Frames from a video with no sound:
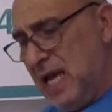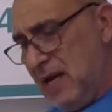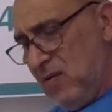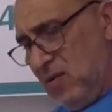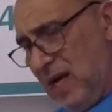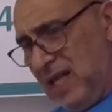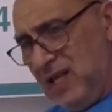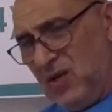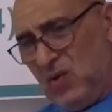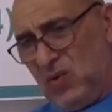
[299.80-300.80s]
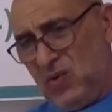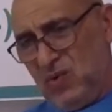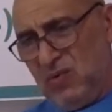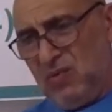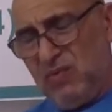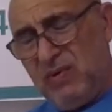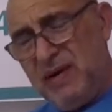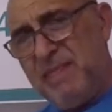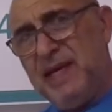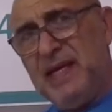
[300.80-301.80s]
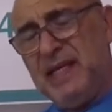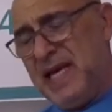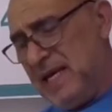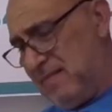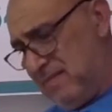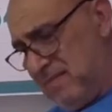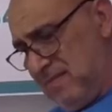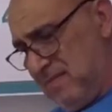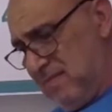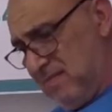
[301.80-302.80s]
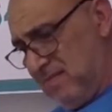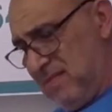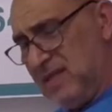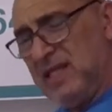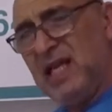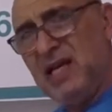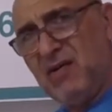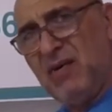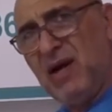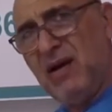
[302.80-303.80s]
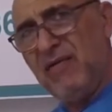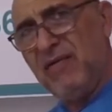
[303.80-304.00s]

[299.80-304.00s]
While you're ripping that sticker off,